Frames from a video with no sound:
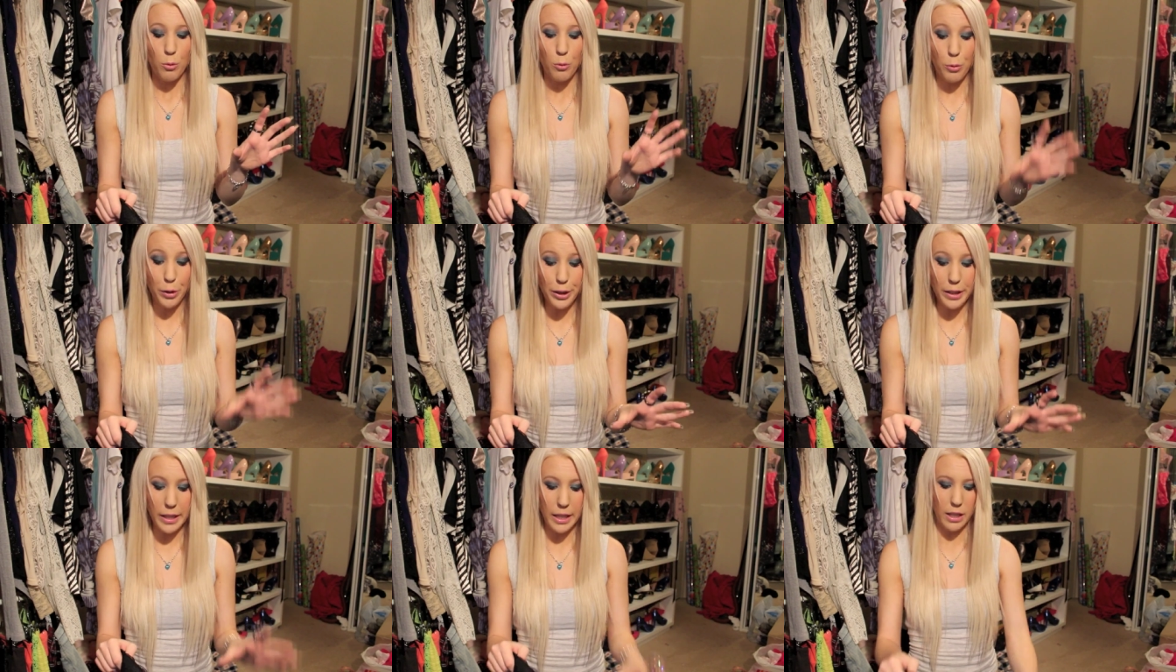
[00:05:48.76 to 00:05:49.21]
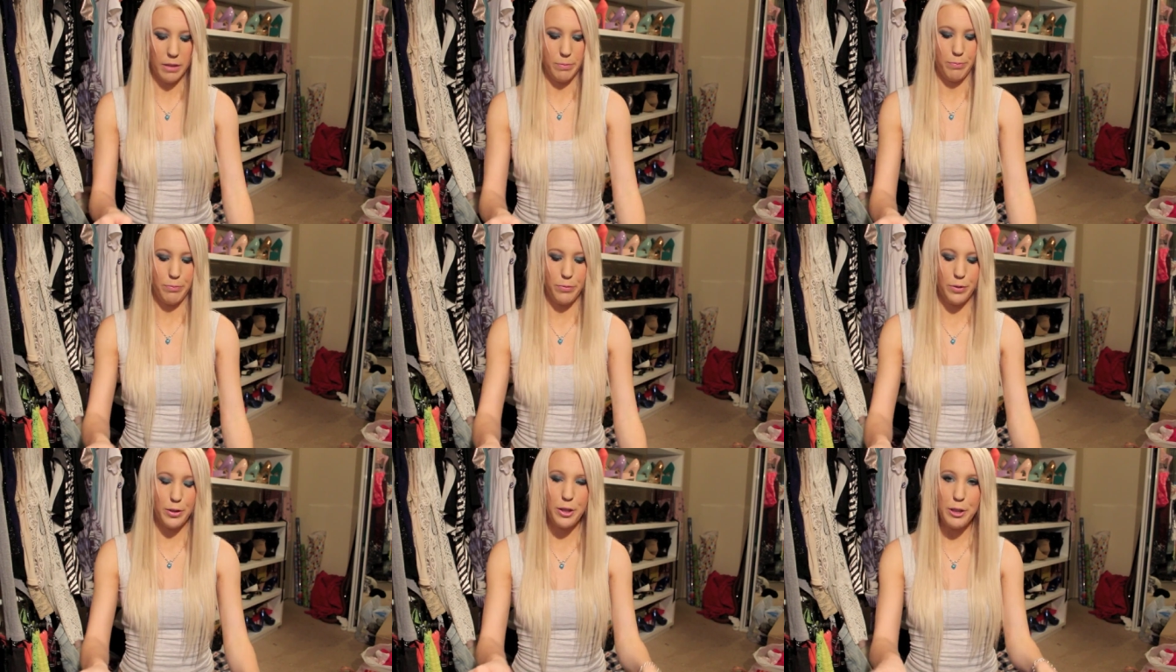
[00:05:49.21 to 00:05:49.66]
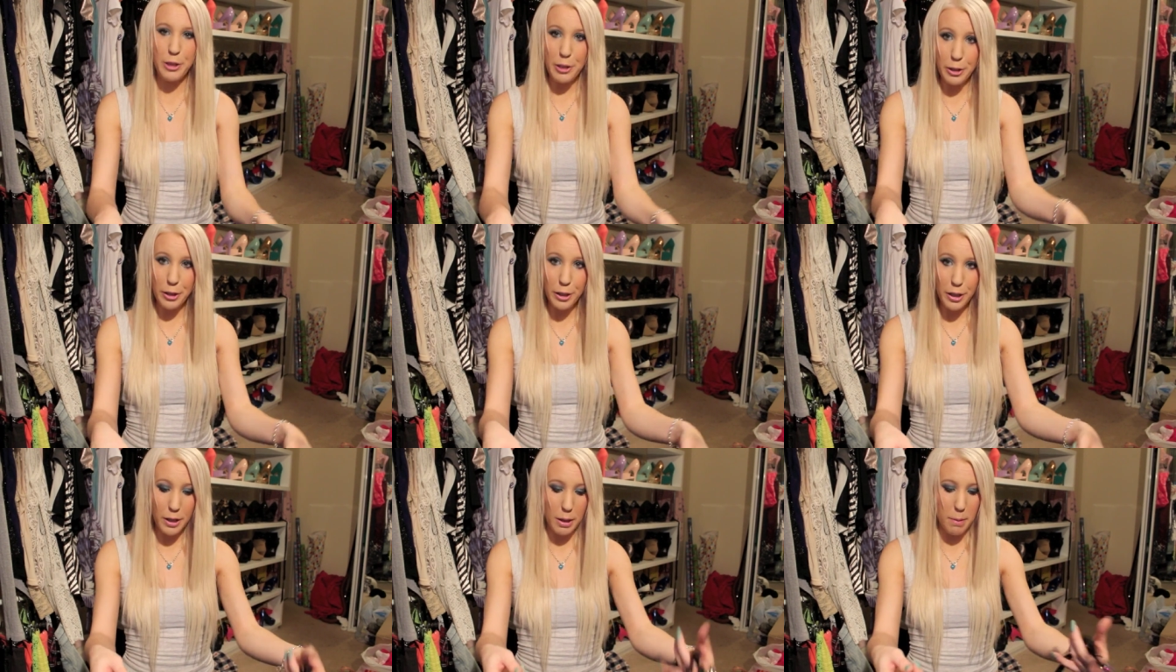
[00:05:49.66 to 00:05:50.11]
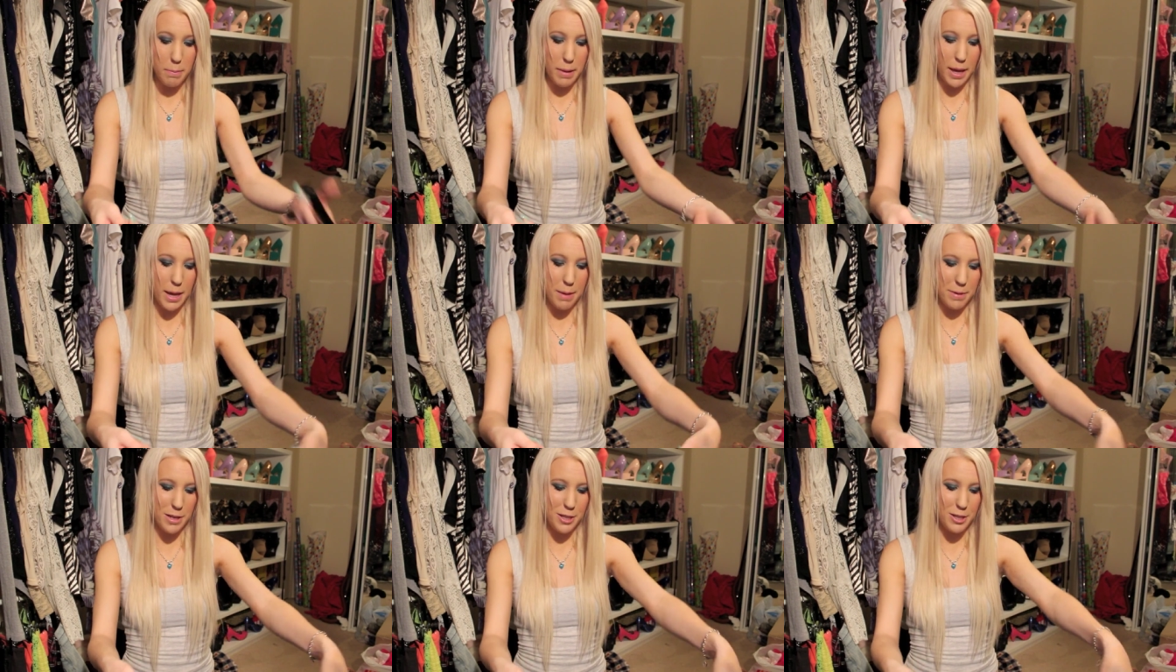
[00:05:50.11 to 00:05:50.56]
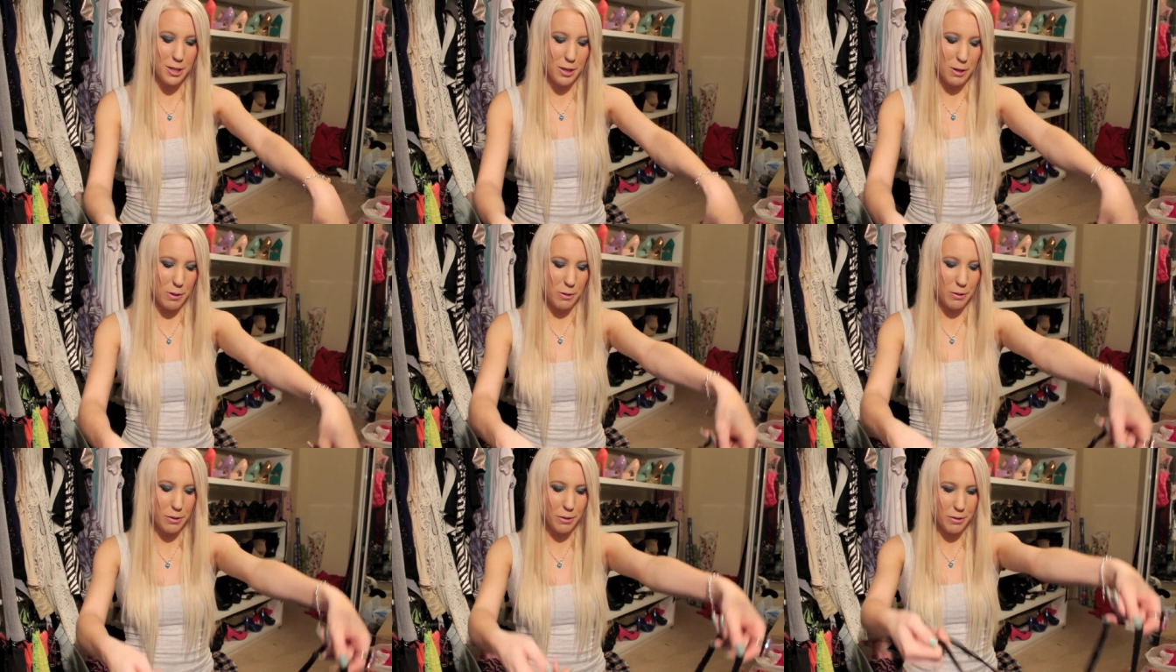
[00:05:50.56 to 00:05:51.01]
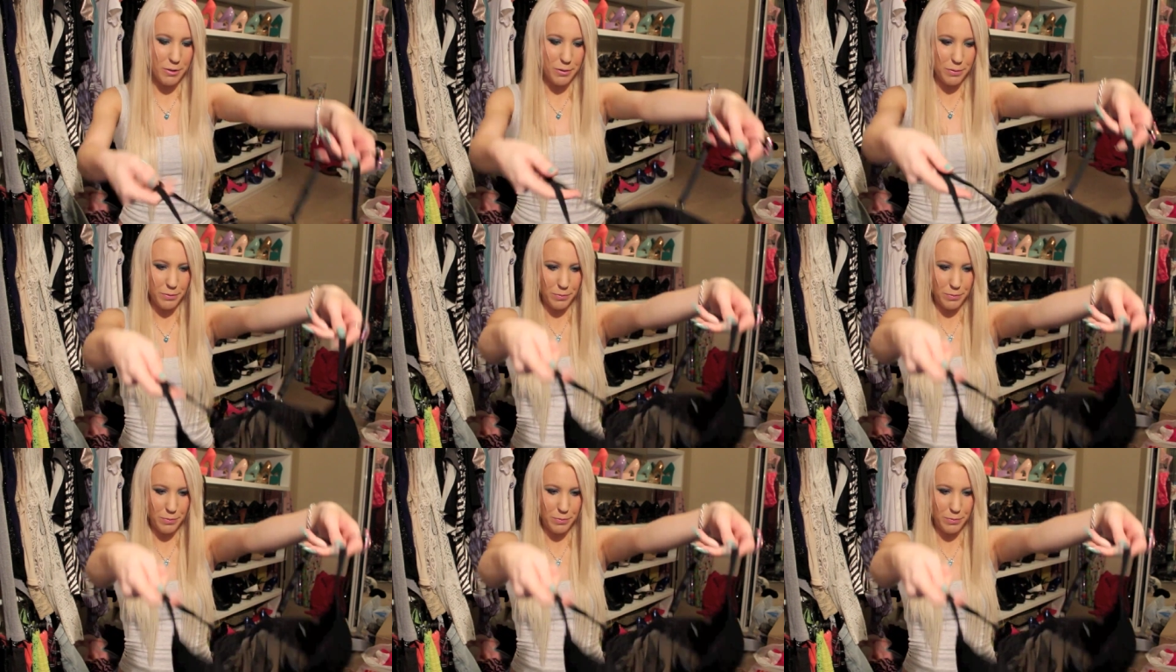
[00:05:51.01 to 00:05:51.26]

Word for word: really cute baby doll